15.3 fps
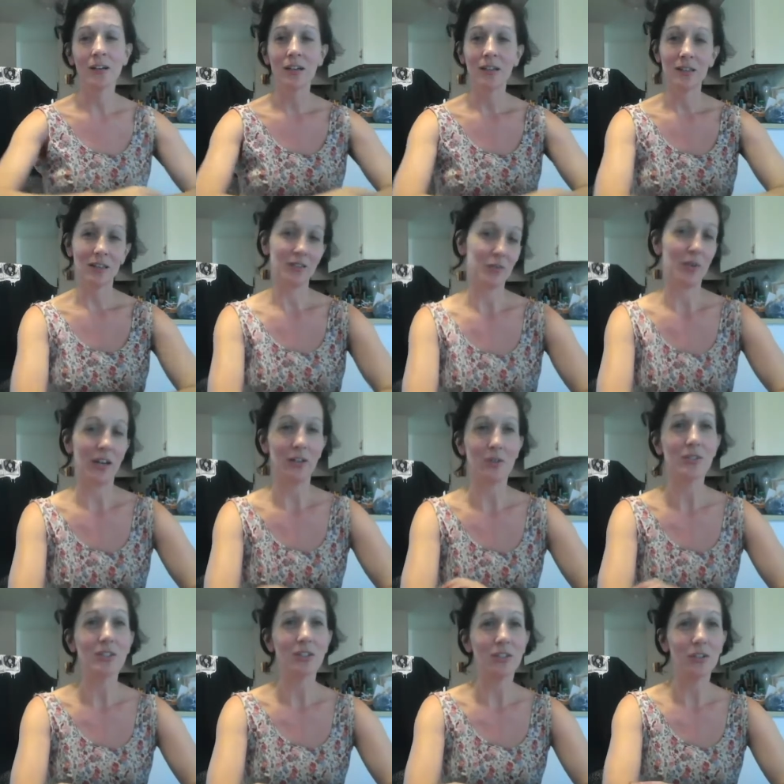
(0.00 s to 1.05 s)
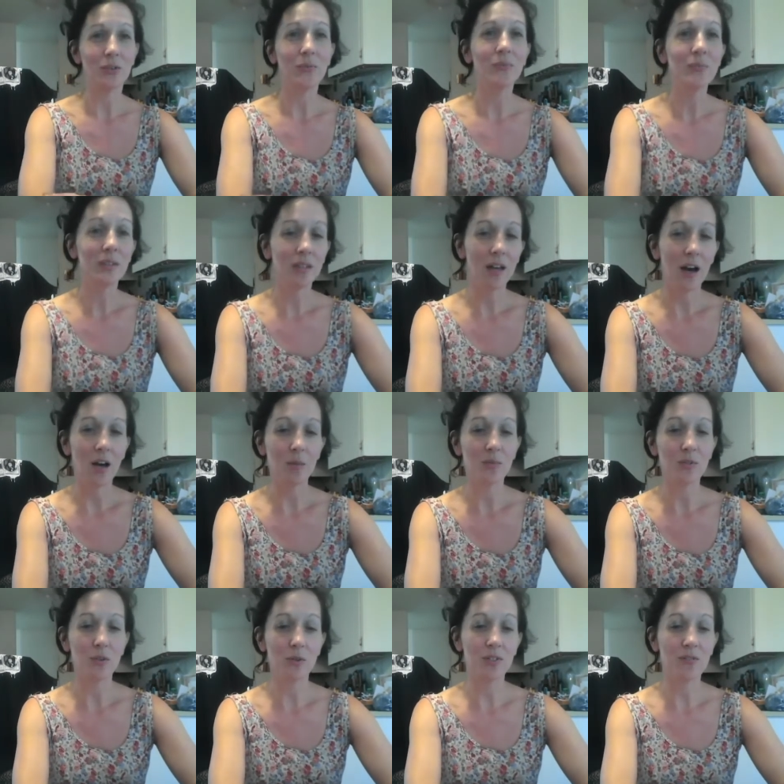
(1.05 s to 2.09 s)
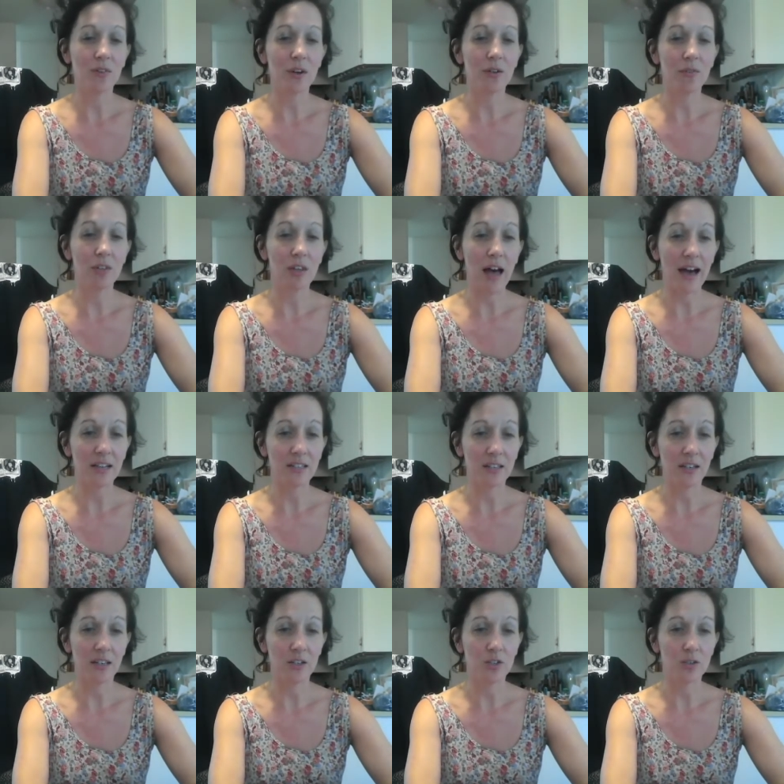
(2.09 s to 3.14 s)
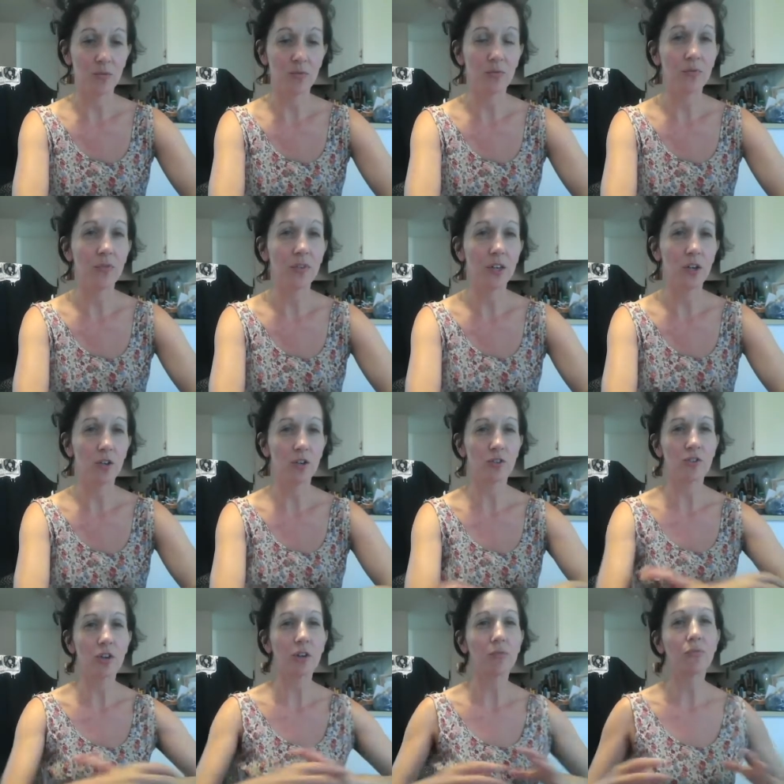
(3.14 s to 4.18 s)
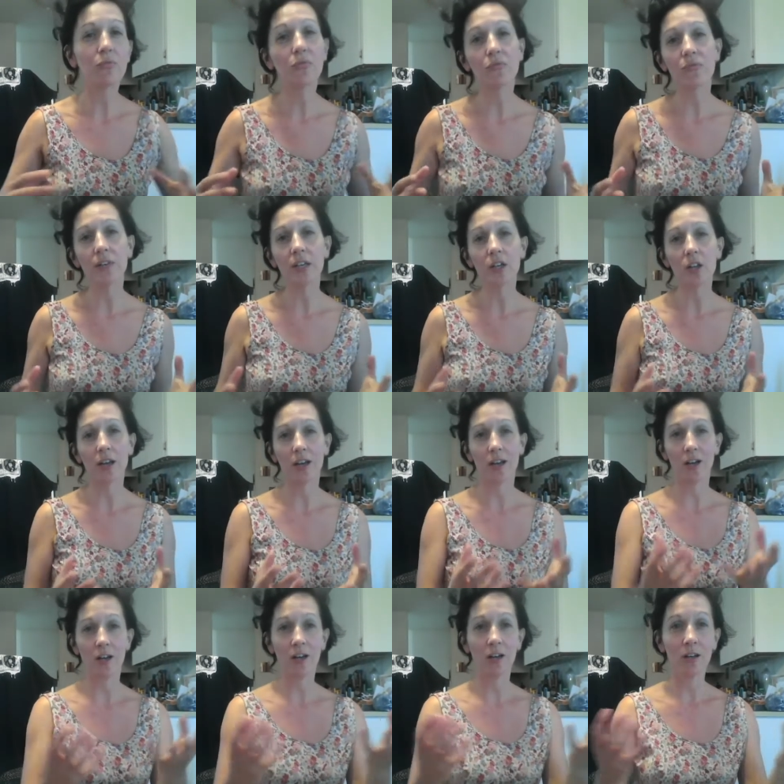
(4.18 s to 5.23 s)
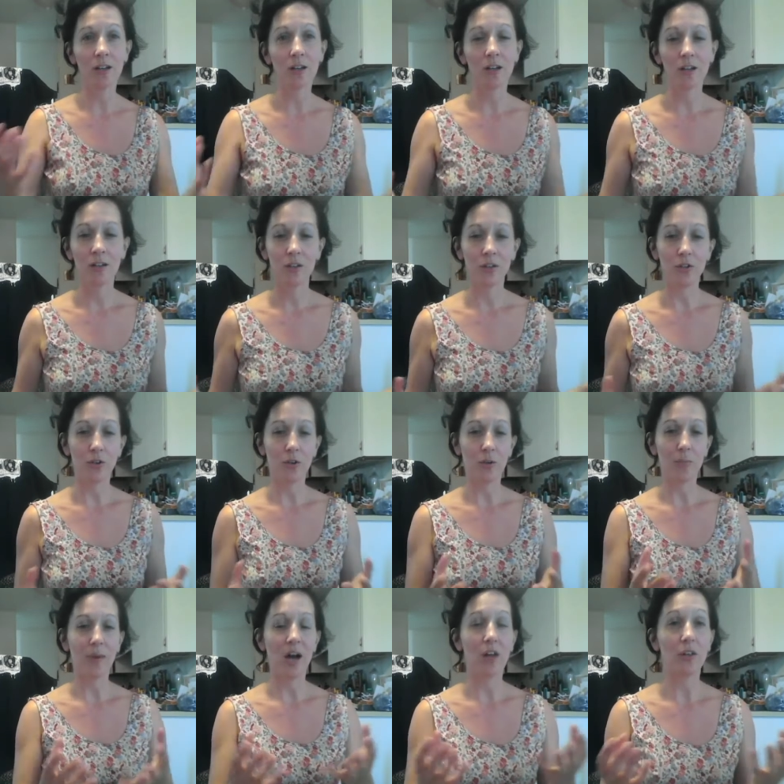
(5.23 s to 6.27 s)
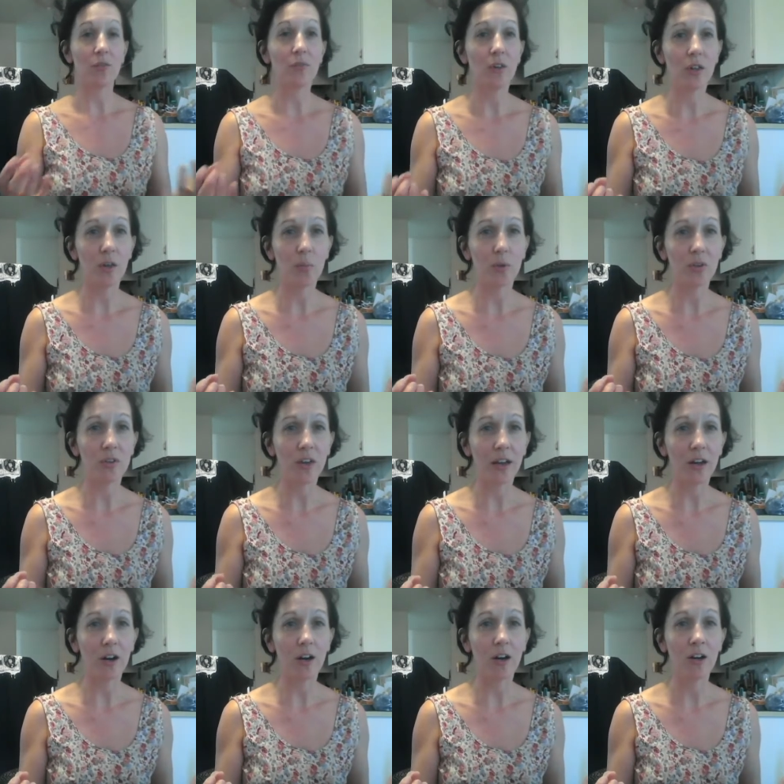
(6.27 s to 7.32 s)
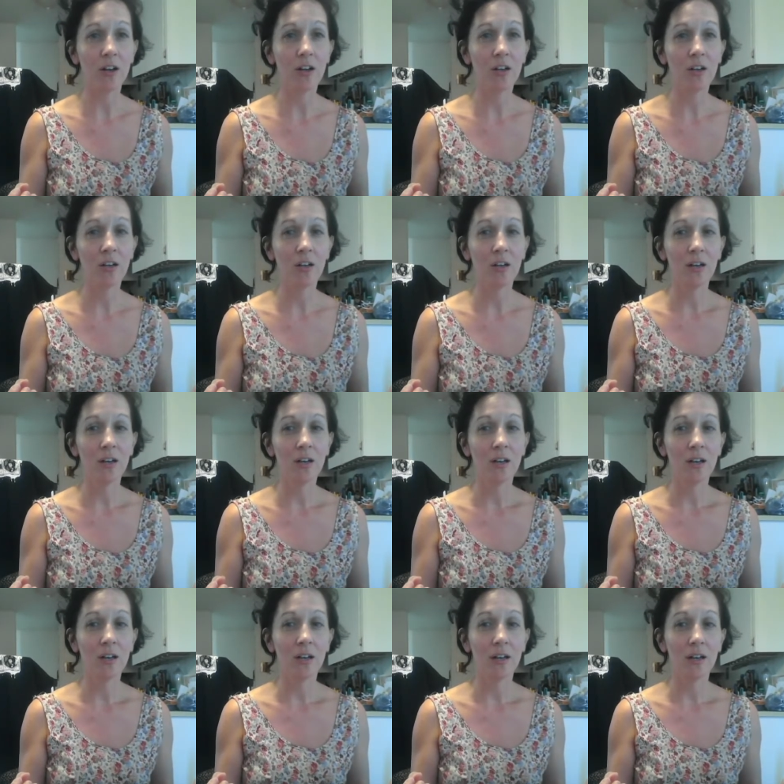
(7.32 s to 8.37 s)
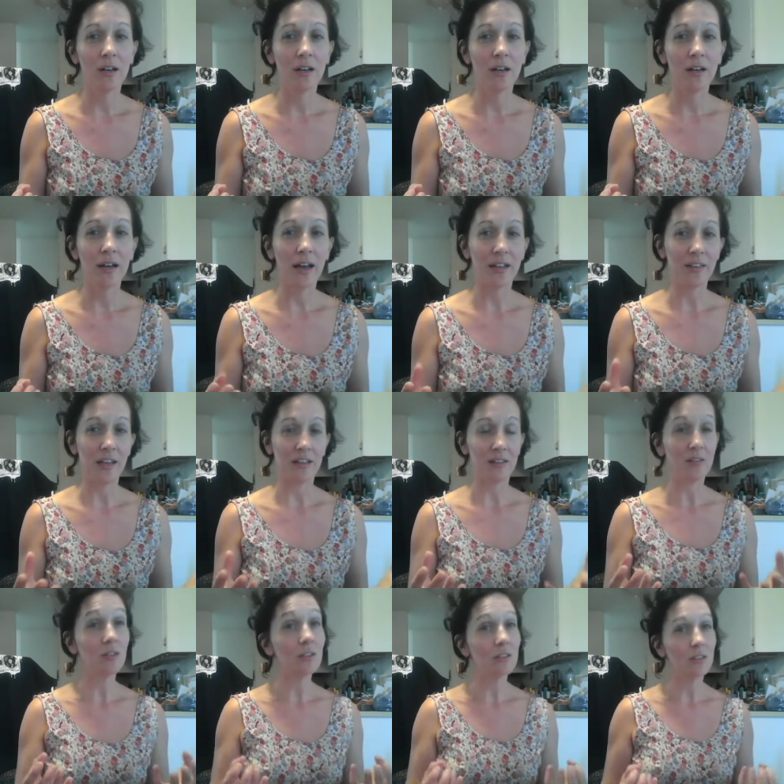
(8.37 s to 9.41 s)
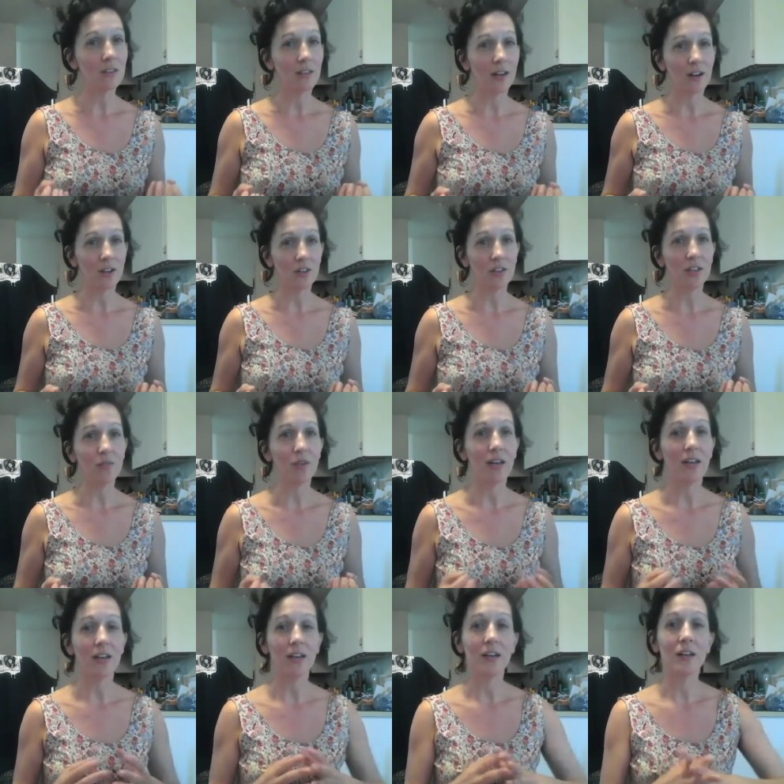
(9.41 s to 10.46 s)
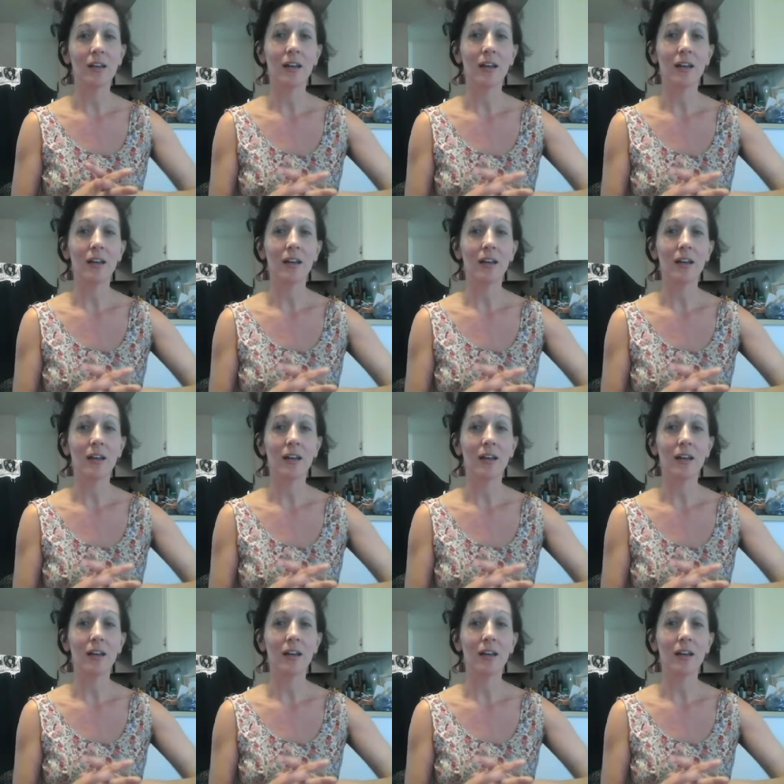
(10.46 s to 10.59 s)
That's what I used to do. So it's very relaxing. It should feel, you'll start feeling your belly fill up with air and then the air leaving.